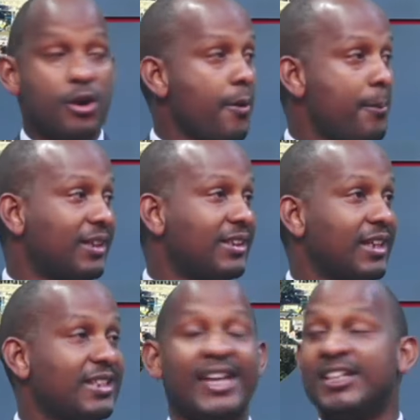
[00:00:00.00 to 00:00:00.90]
But
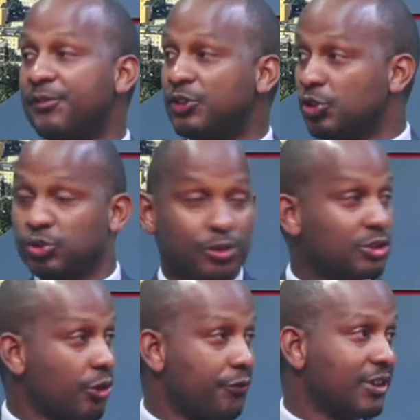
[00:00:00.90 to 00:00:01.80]
there are individuals we
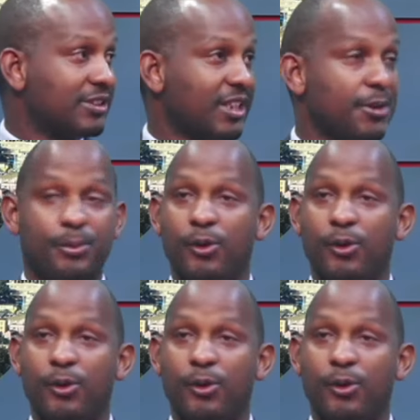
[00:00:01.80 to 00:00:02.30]
saw, for example,